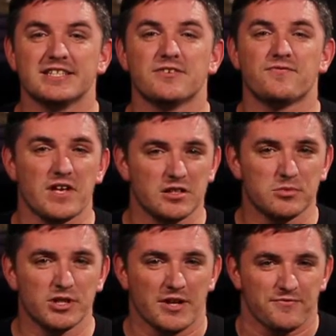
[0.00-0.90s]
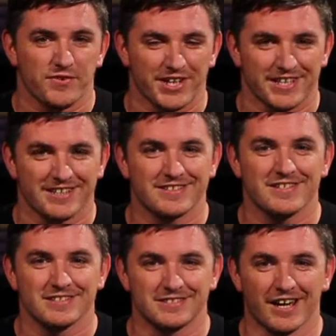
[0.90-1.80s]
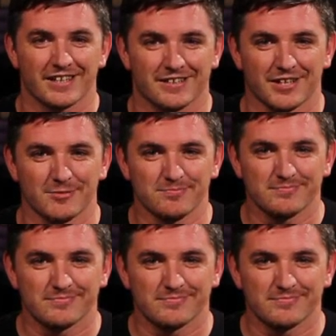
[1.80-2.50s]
is available at funagain.com.